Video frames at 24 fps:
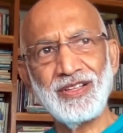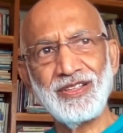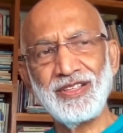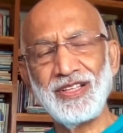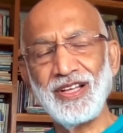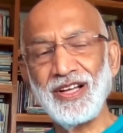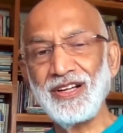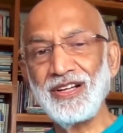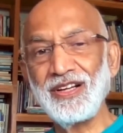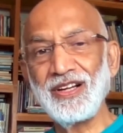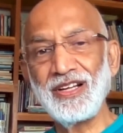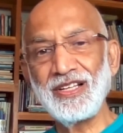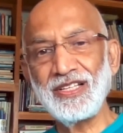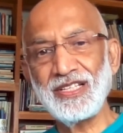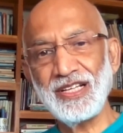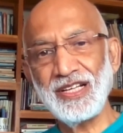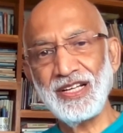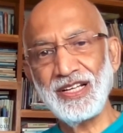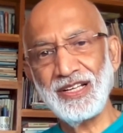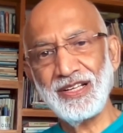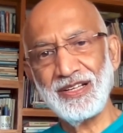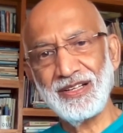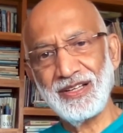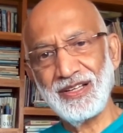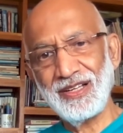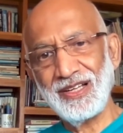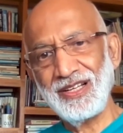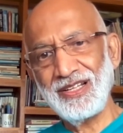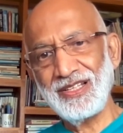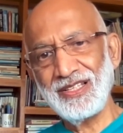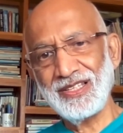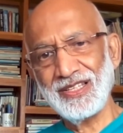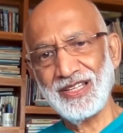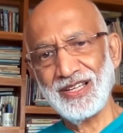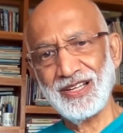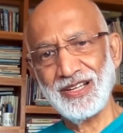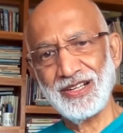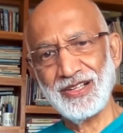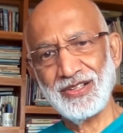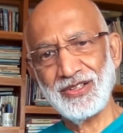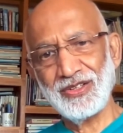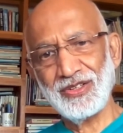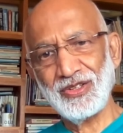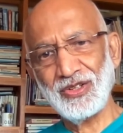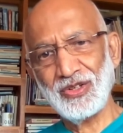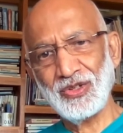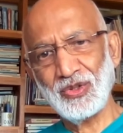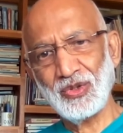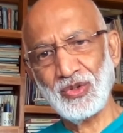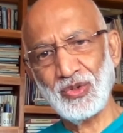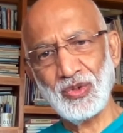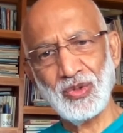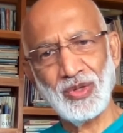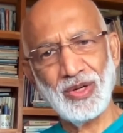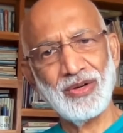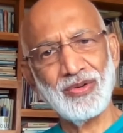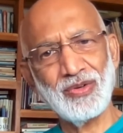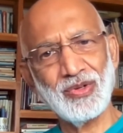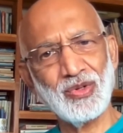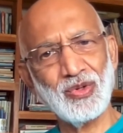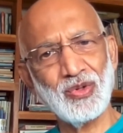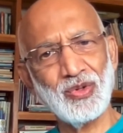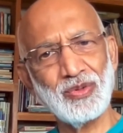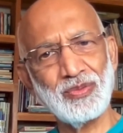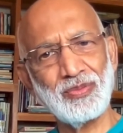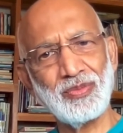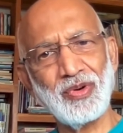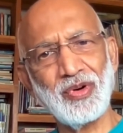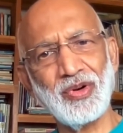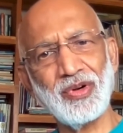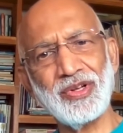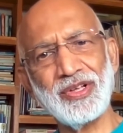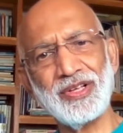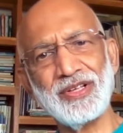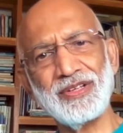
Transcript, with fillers: than listening inside to our own body.